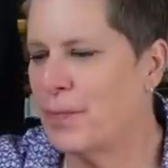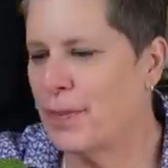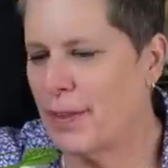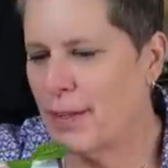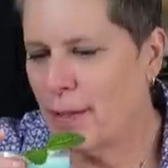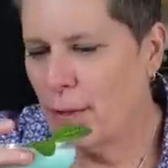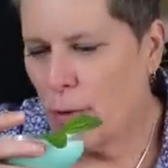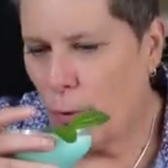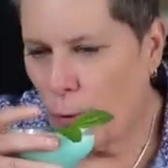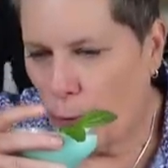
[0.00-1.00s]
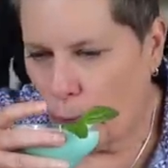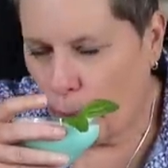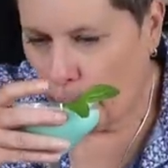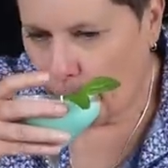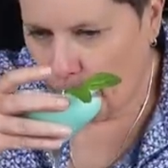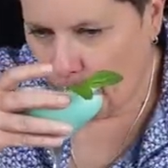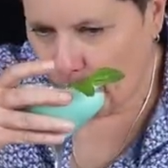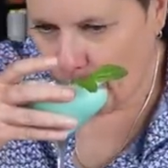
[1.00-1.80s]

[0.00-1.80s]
Nothing is said.